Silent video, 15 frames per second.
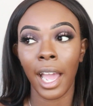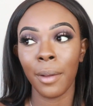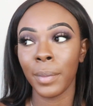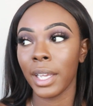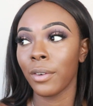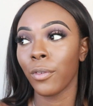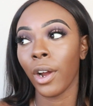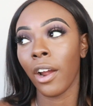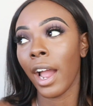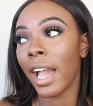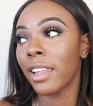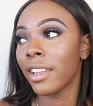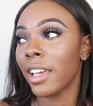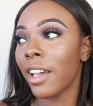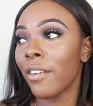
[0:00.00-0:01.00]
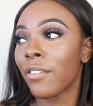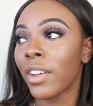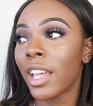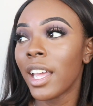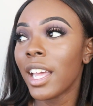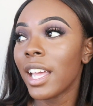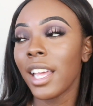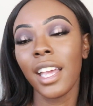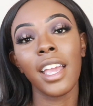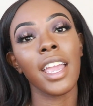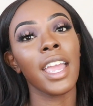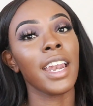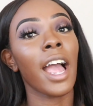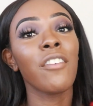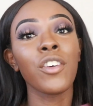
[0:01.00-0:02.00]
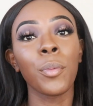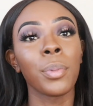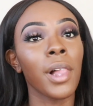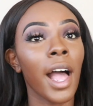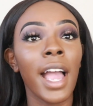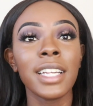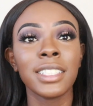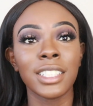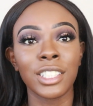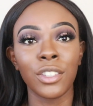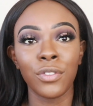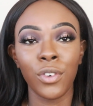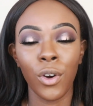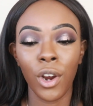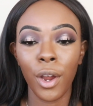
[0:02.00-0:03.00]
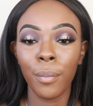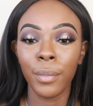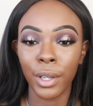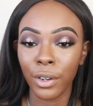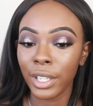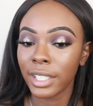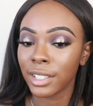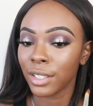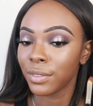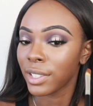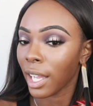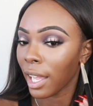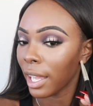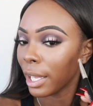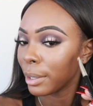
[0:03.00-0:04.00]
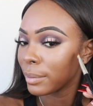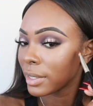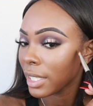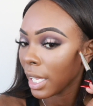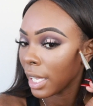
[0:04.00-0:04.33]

I mean, where I live, and I've applied to Sephora millions of times